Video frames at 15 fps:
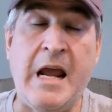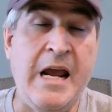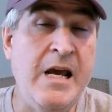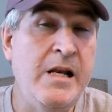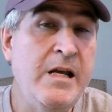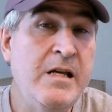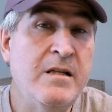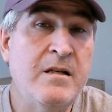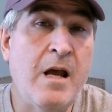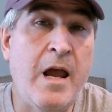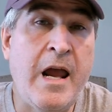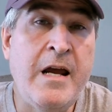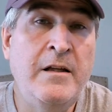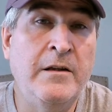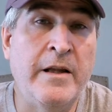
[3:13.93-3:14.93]
It is
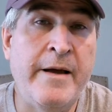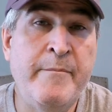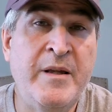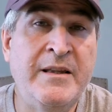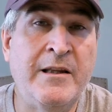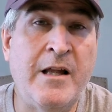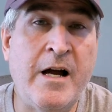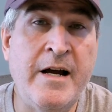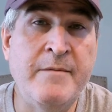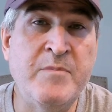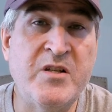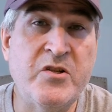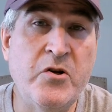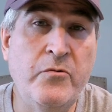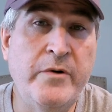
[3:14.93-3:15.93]
a lemon
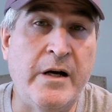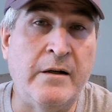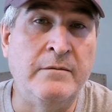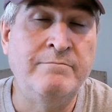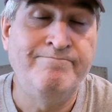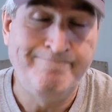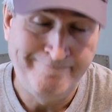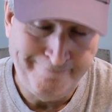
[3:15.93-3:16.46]
lime soda.